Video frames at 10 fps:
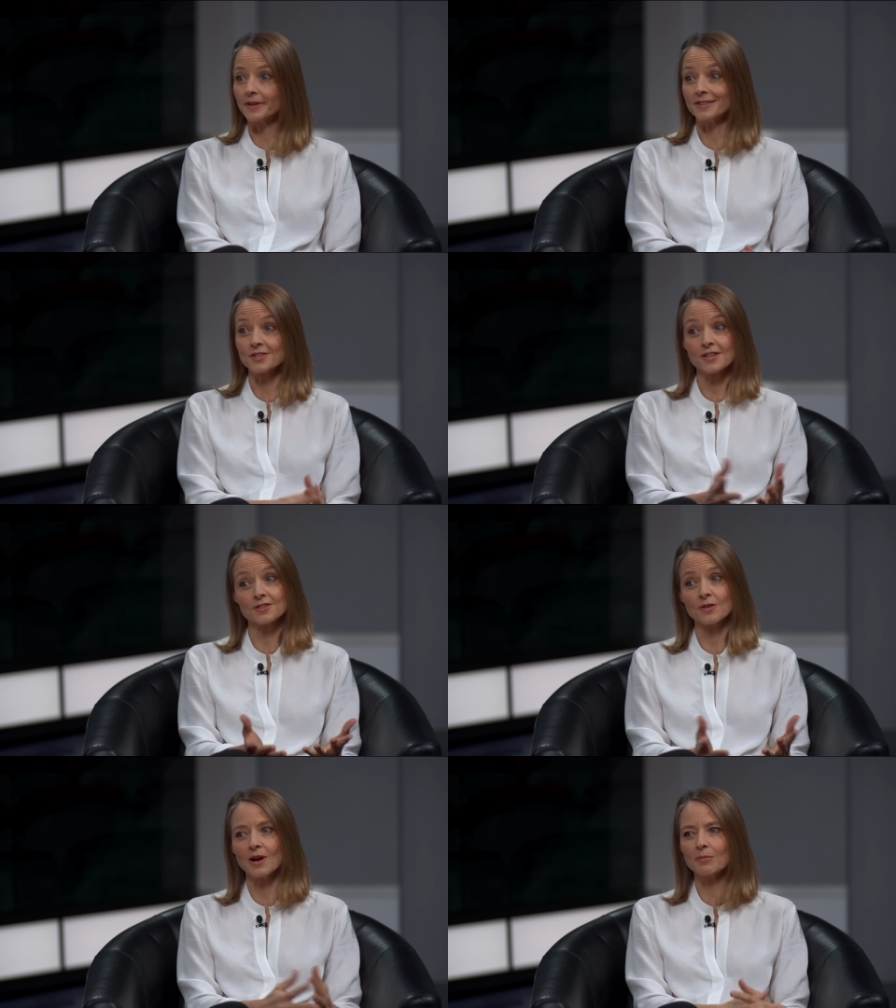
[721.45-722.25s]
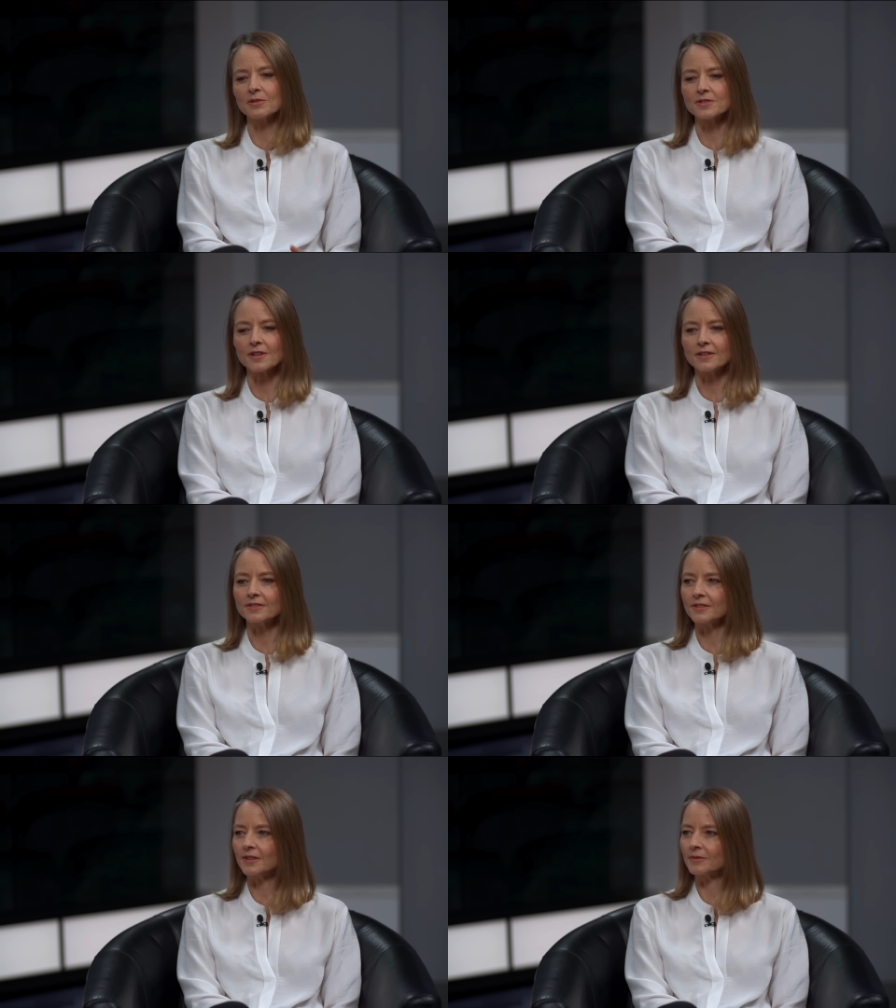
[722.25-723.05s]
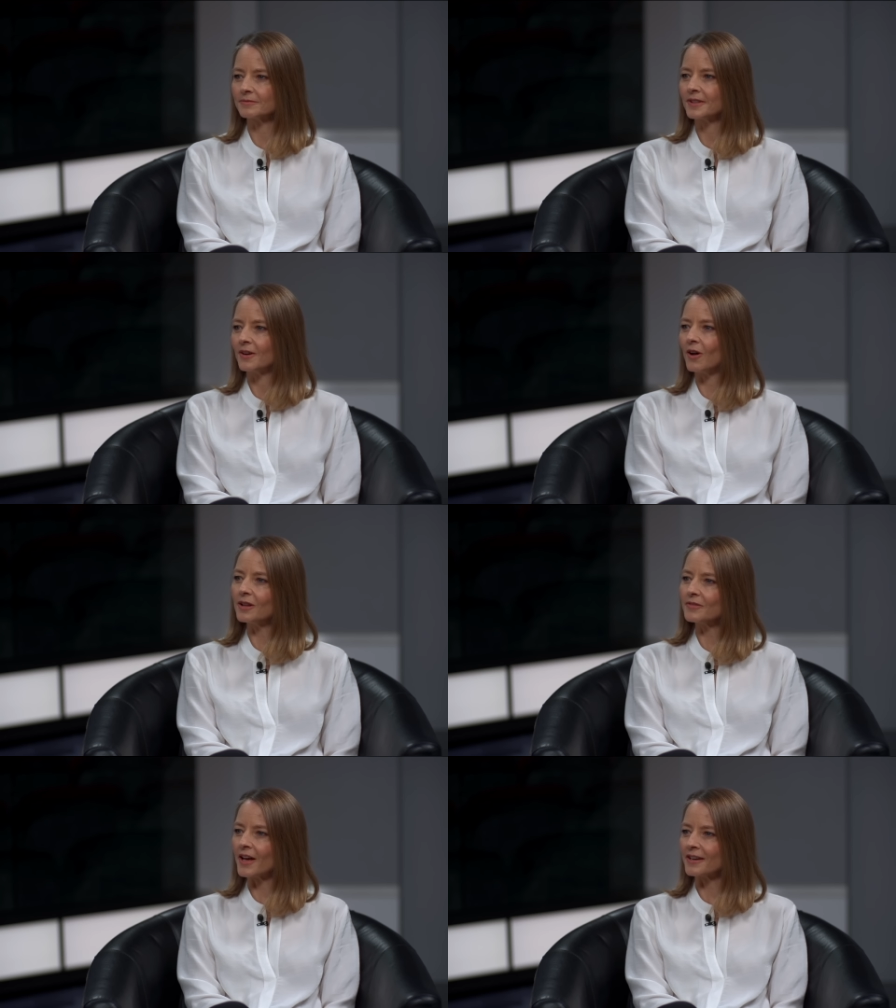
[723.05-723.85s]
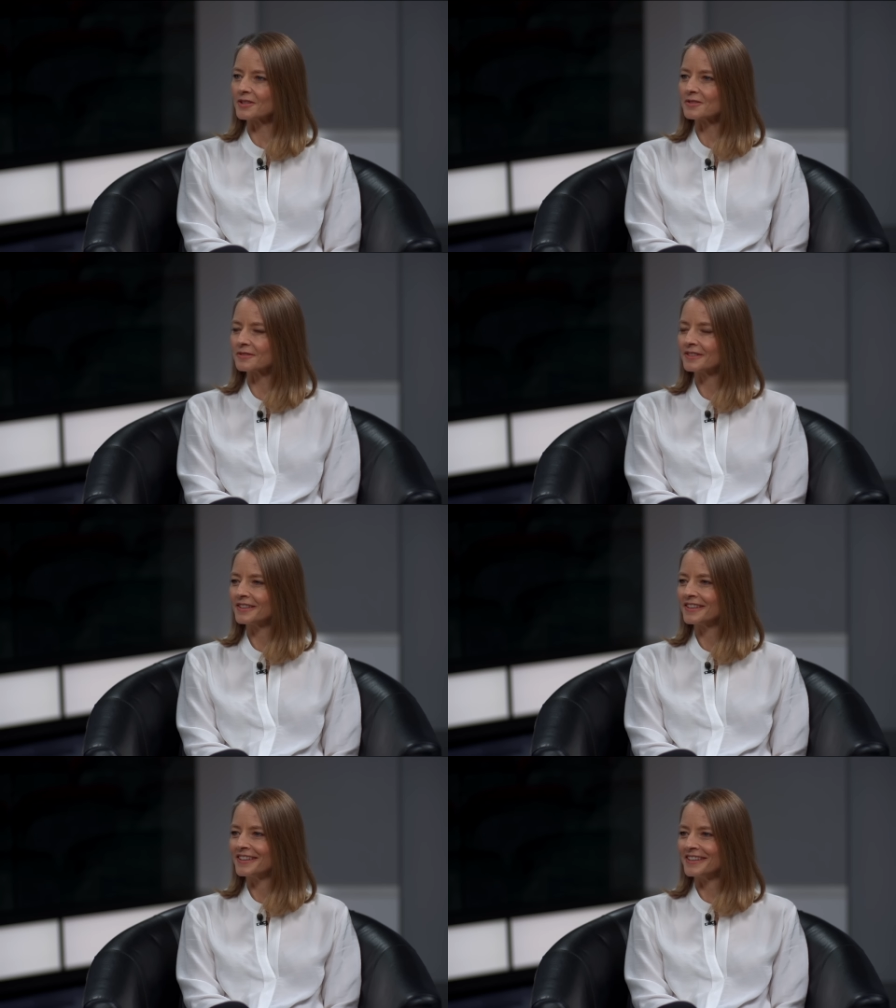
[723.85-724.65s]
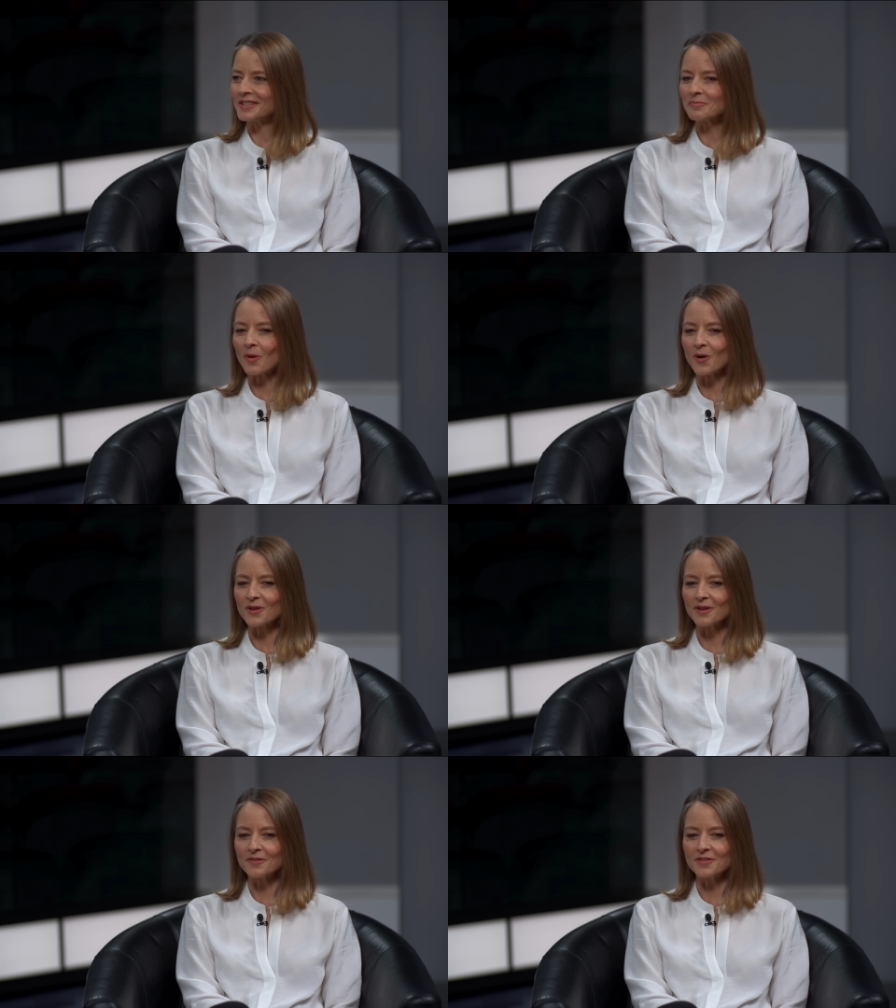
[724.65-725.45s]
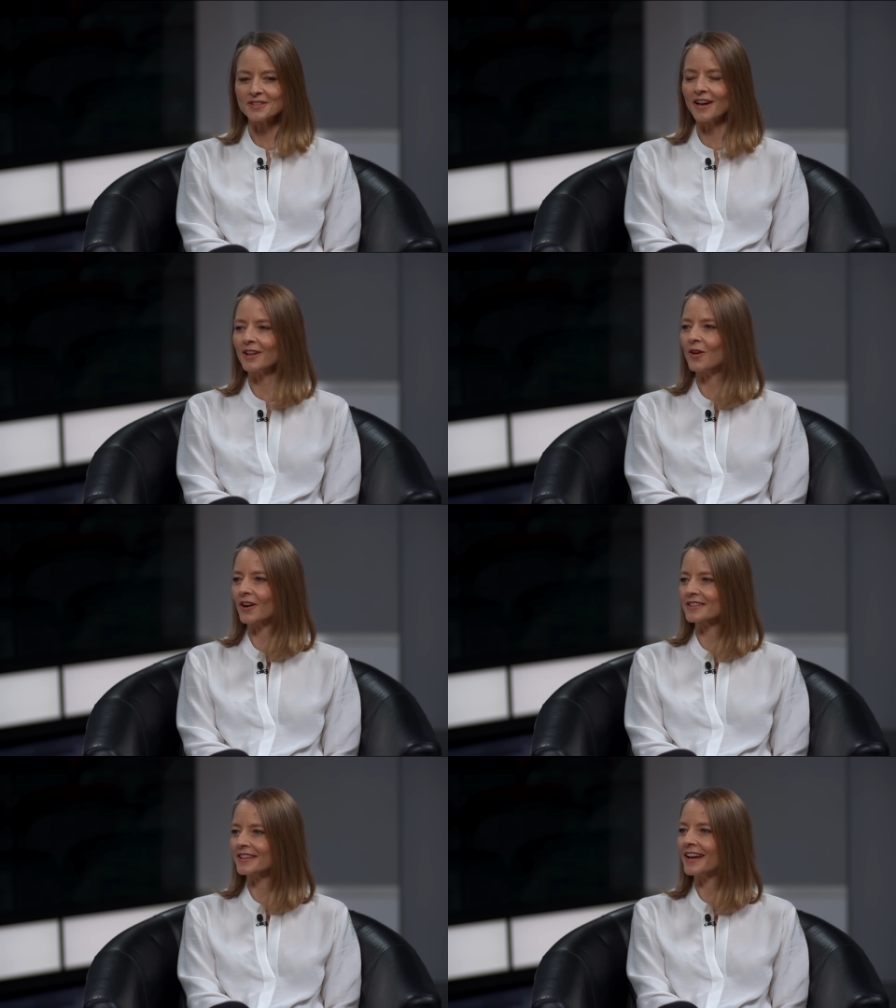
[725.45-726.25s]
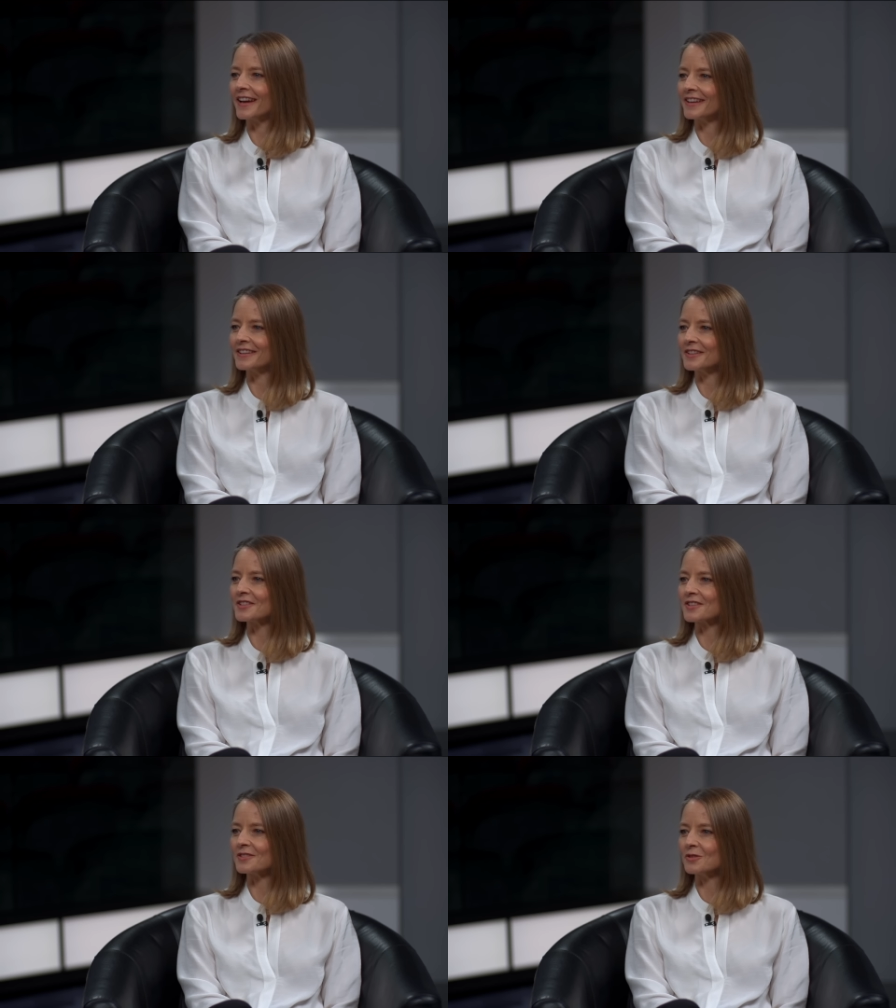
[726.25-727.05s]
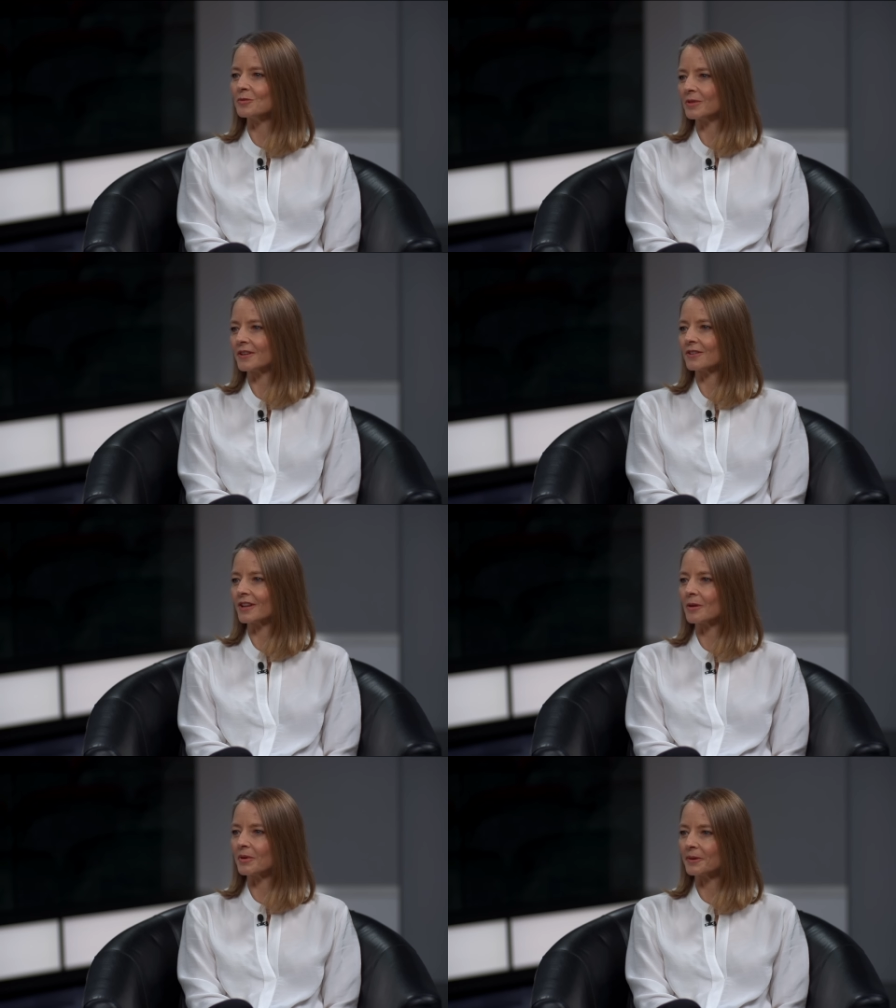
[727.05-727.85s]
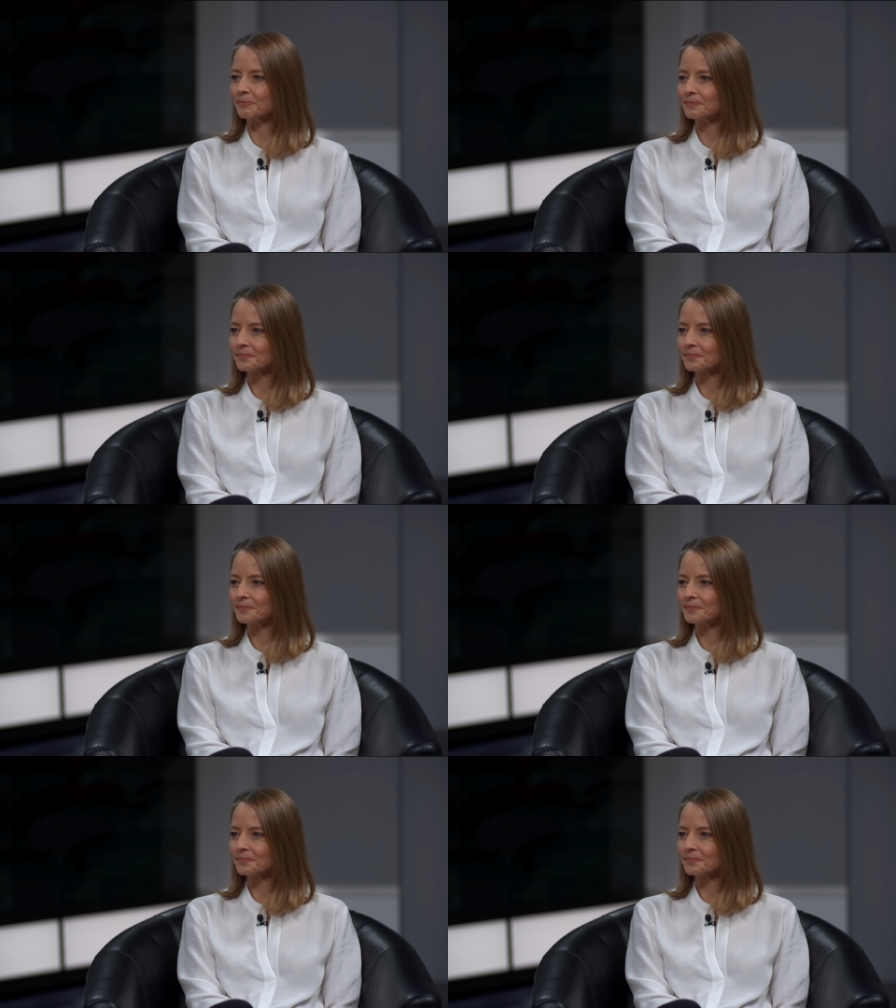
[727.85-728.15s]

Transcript: and it just so happens that you know all of that is is part of the dialogue today in this new political campaign.